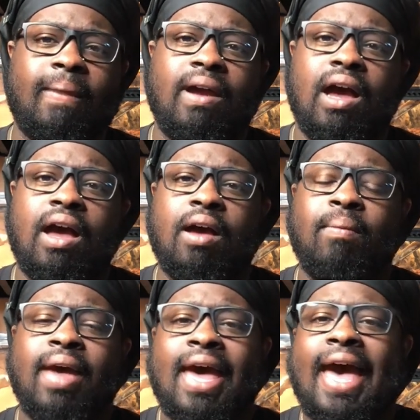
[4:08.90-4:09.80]

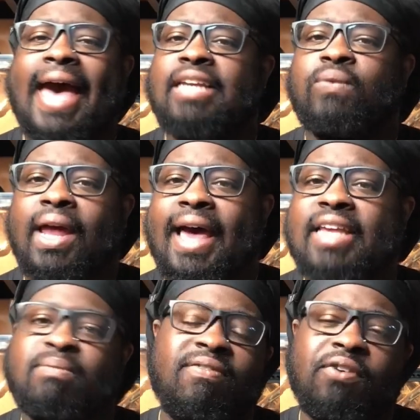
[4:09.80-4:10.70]
As well
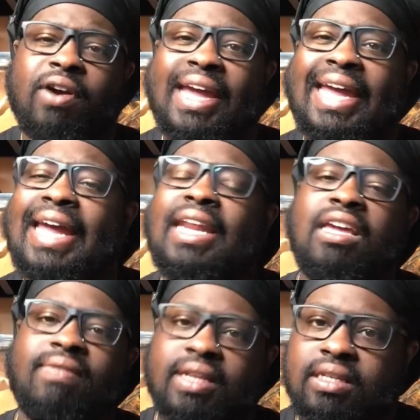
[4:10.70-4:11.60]
as before any
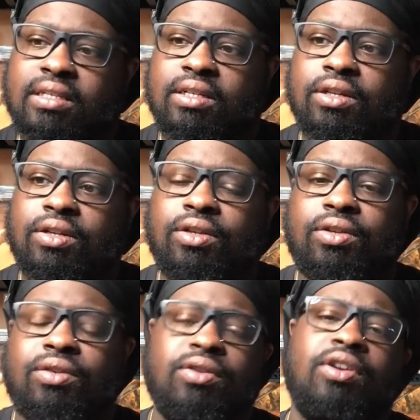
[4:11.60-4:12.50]
of this,
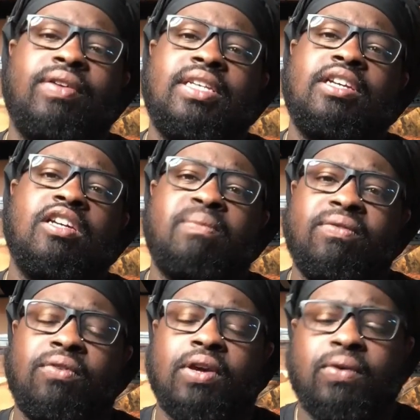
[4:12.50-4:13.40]
do your research
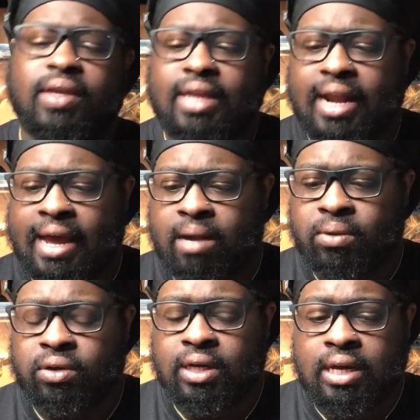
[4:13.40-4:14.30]
before you get that
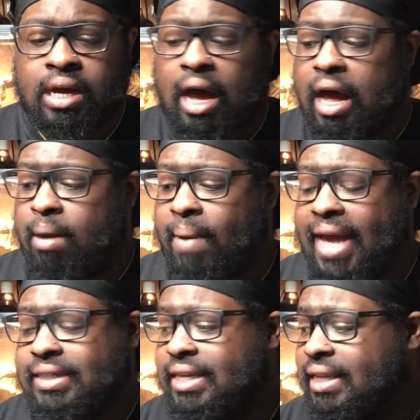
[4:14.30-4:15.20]
animal. I
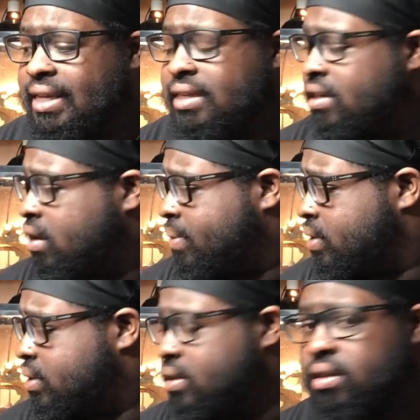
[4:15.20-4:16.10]
see this
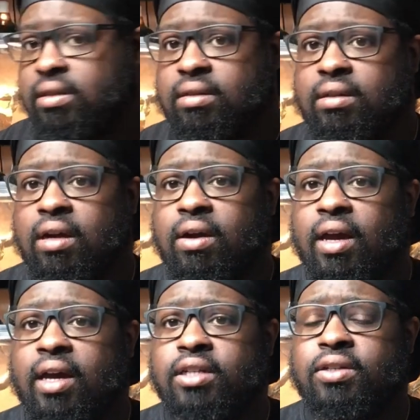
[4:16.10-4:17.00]
almost,
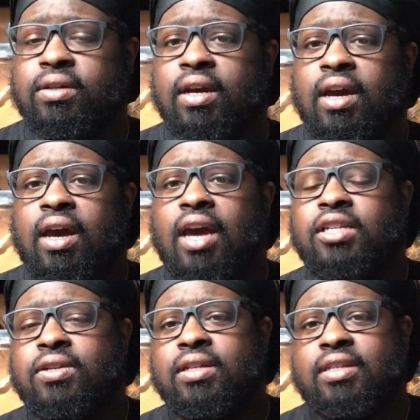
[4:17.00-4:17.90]
okay,
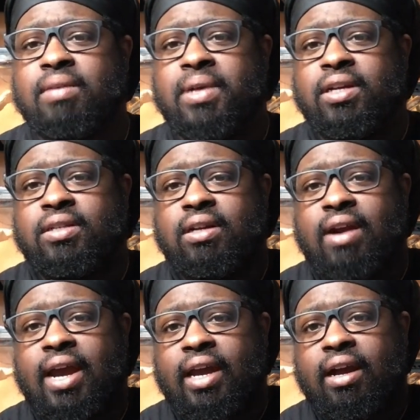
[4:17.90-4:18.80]
as you can see Medusa
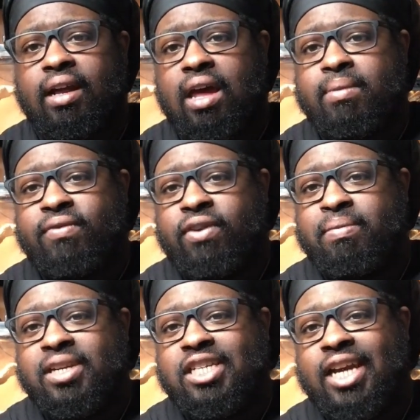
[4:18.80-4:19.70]
right here climbing from
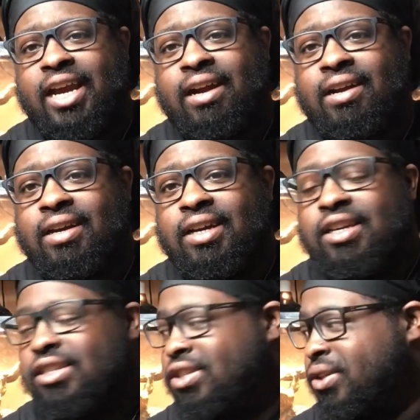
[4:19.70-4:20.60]
the chair
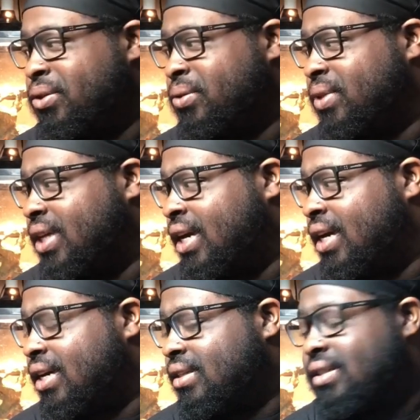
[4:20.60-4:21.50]
to
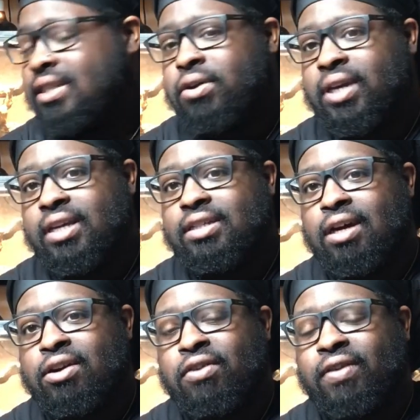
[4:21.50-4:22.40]
the soaking
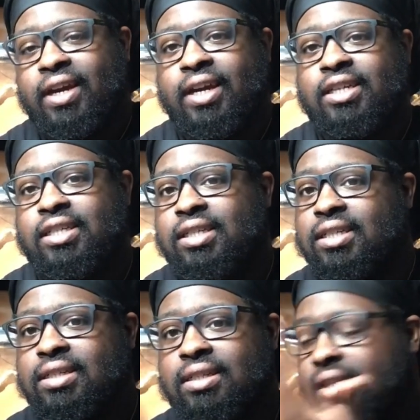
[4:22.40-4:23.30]
tote over here. She's
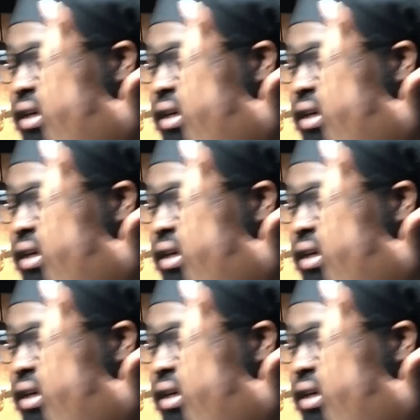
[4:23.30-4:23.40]
just